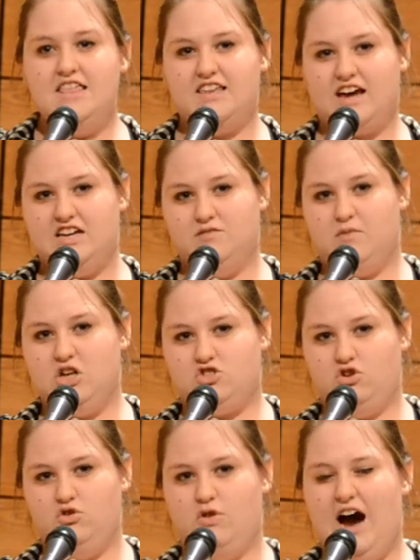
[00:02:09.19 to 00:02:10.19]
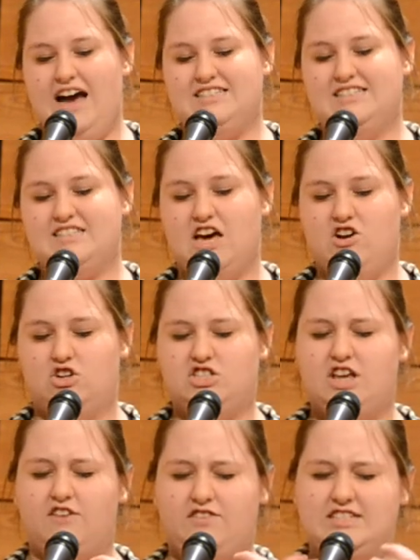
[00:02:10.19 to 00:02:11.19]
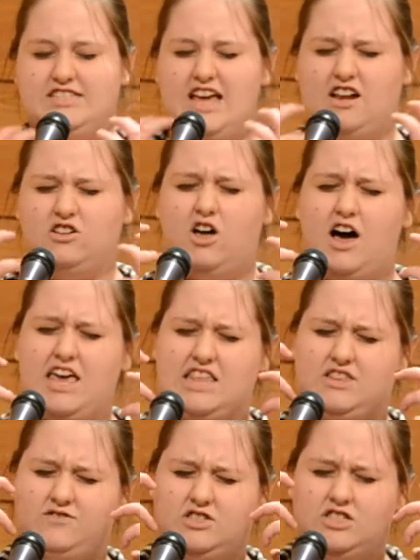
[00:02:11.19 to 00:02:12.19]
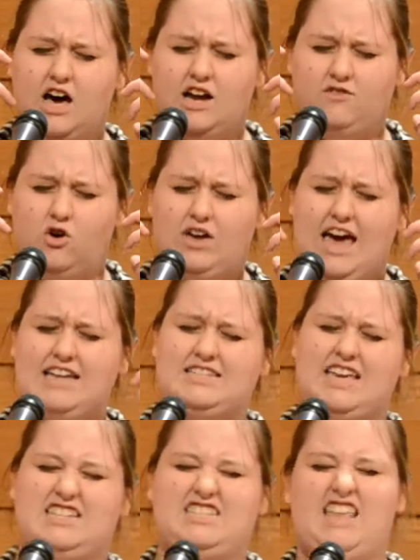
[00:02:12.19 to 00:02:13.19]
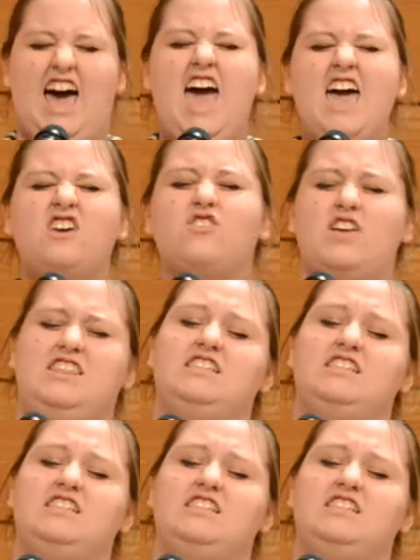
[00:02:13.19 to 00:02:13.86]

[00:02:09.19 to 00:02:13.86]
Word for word: the kind of monster who hides inside herself instead, clawing at the facade of okay to get to the angry.